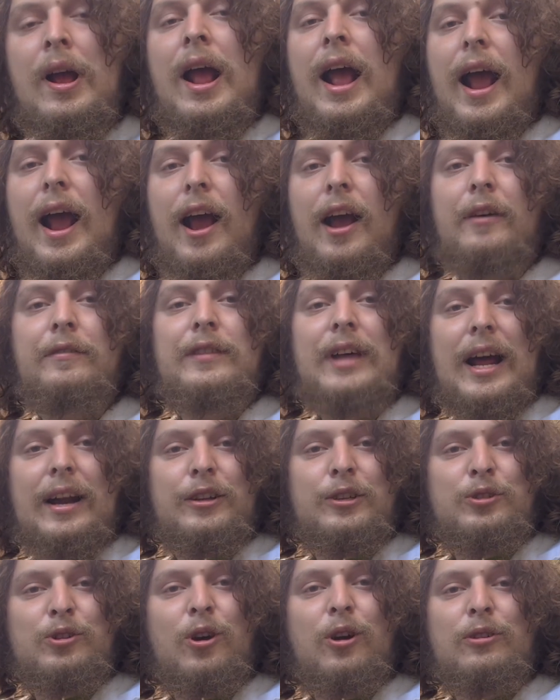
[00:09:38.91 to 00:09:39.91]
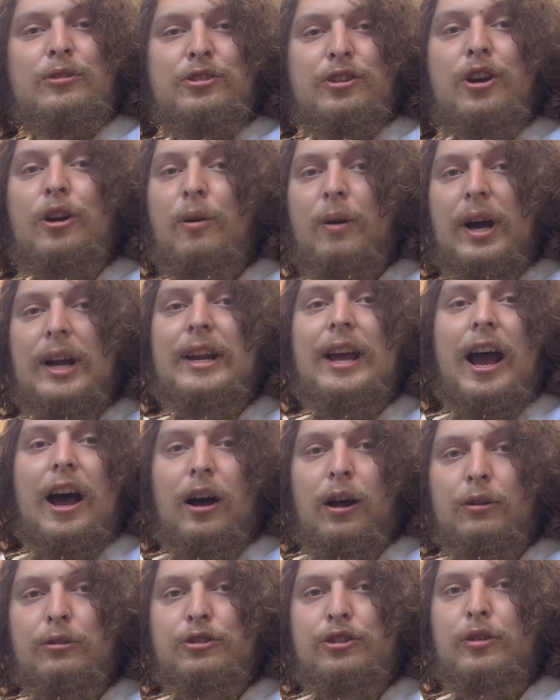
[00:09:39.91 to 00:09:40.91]
and that is also an
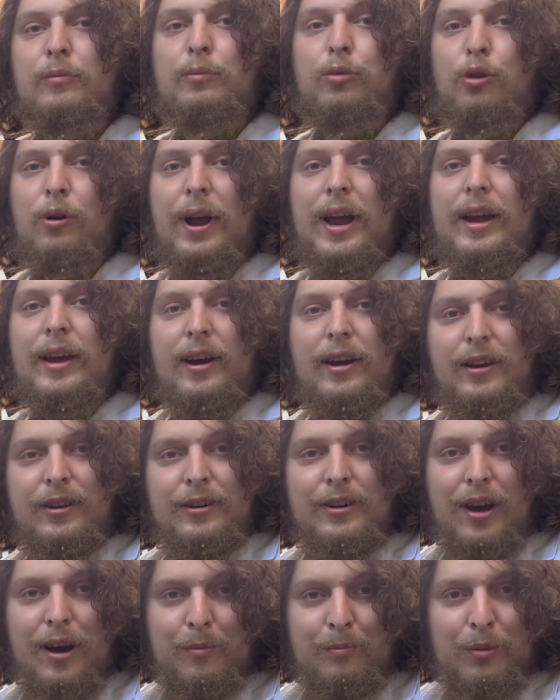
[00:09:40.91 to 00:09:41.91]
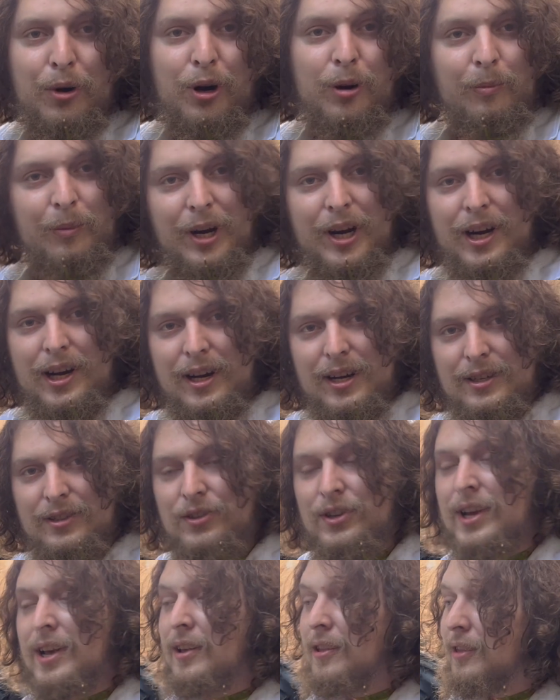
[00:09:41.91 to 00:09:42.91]
algebraic number, because
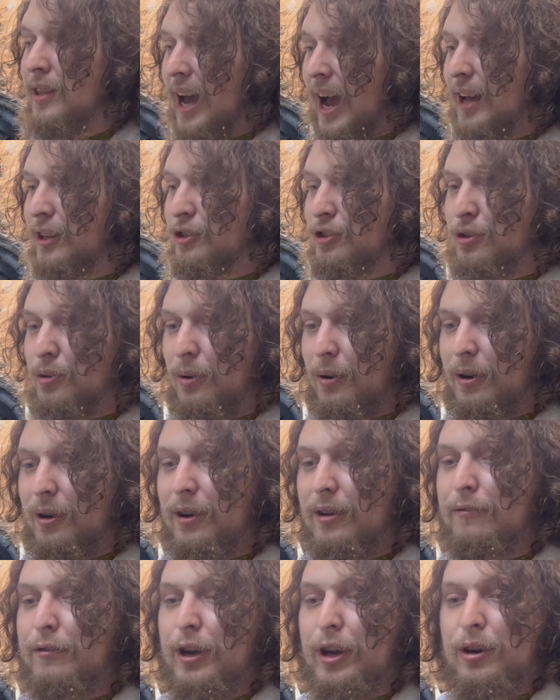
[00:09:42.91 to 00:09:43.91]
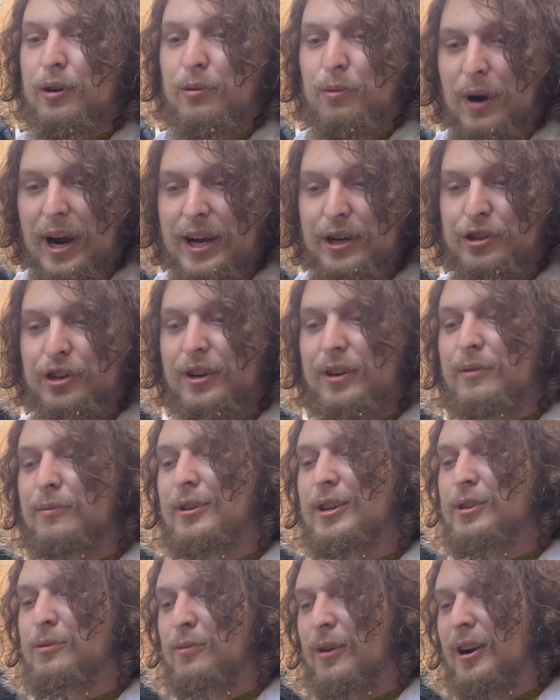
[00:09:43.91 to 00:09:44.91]
that sort of equation
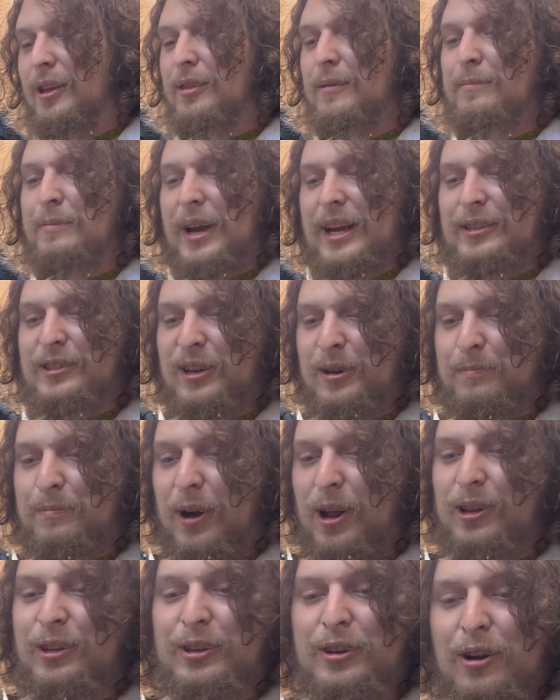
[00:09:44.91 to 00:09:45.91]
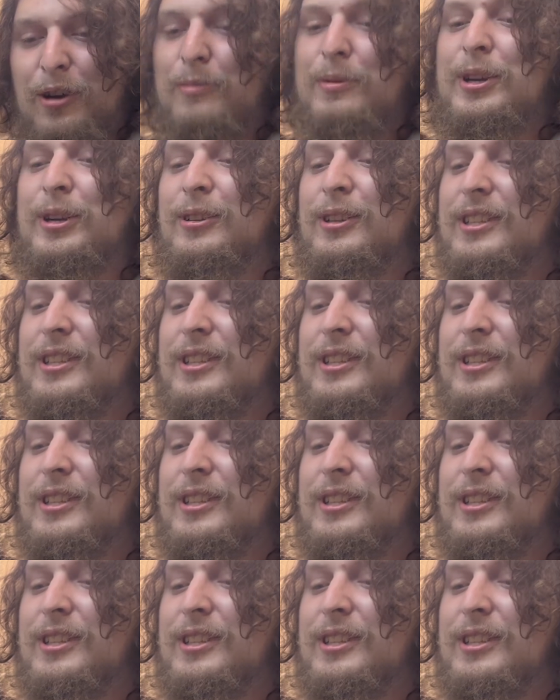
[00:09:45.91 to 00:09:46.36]
was one of the basic polynomial